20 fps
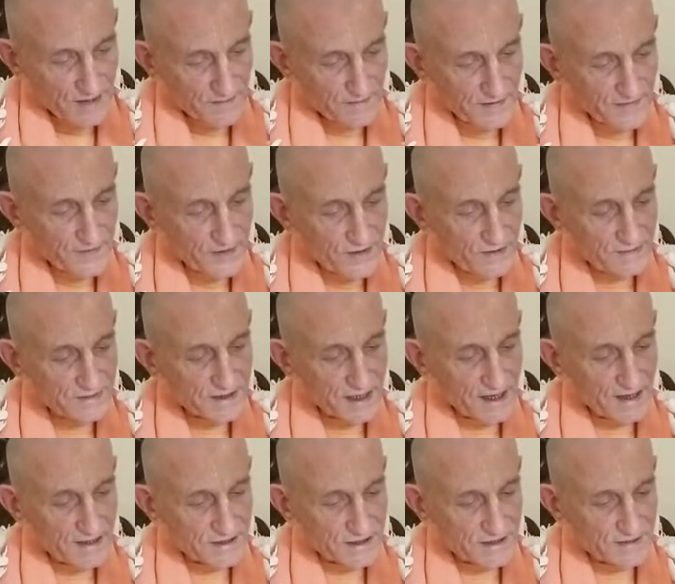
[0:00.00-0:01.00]
performs
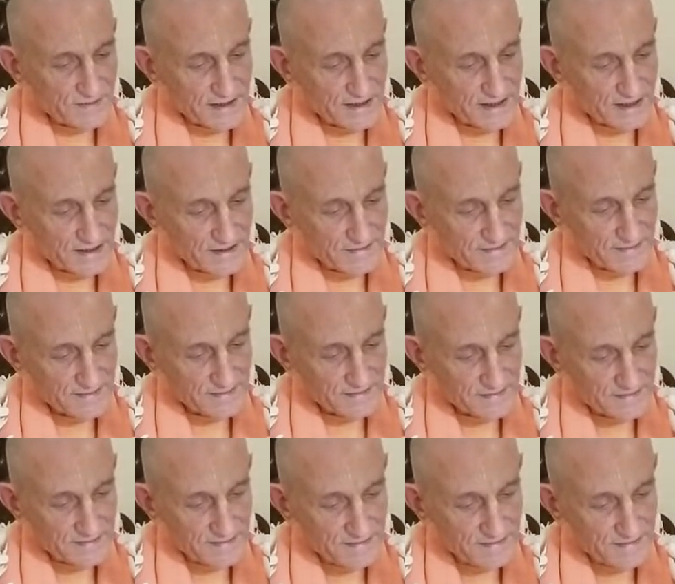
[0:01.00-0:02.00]
Archmaniam
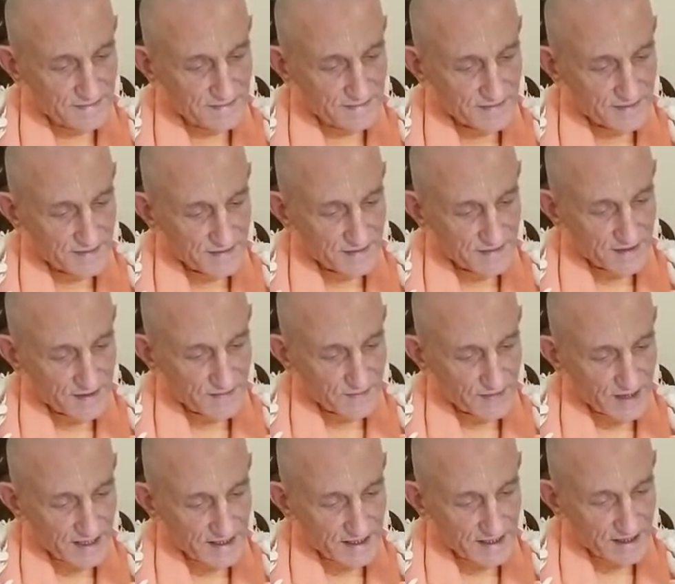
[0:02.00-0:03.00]

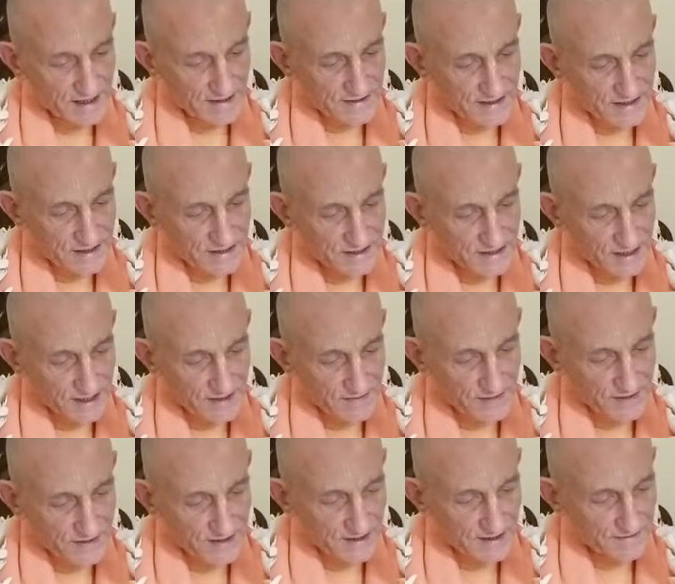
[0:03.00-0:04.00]
by the Arctic
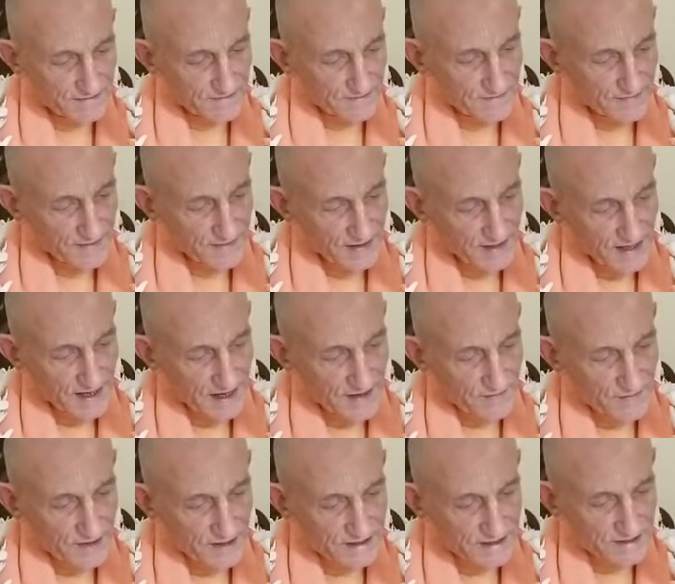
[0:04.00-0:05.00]
ceremony,
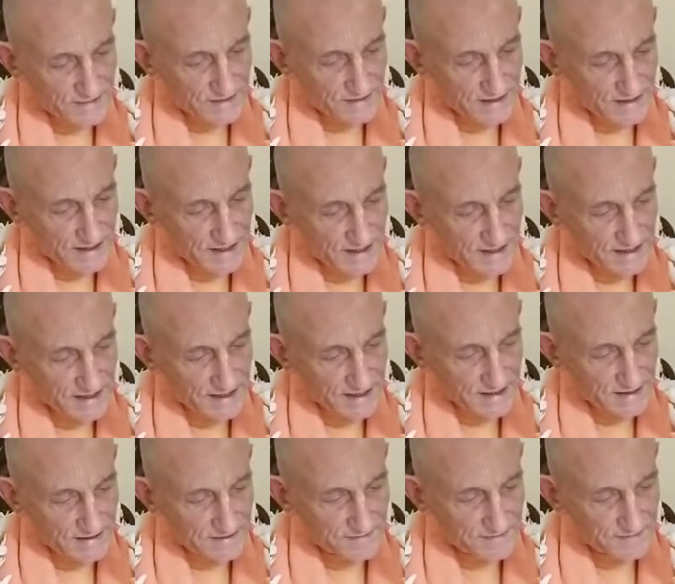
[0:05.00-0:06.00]
and worships the
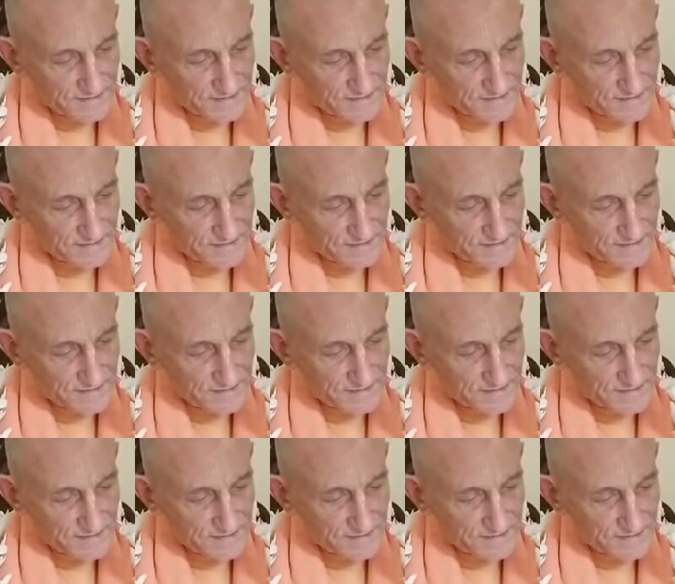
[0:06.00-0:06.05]
deities.